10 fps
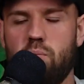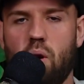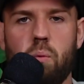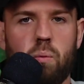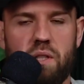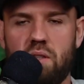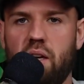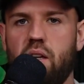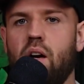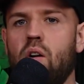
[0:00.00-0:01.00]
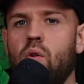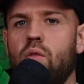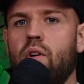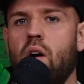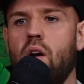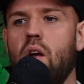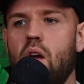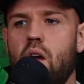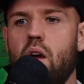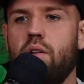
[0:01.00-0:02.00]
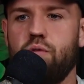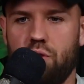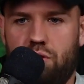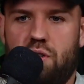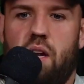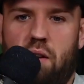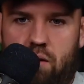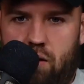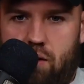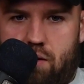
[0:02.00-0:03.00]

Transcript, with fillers: probably slightly hungover, just sitting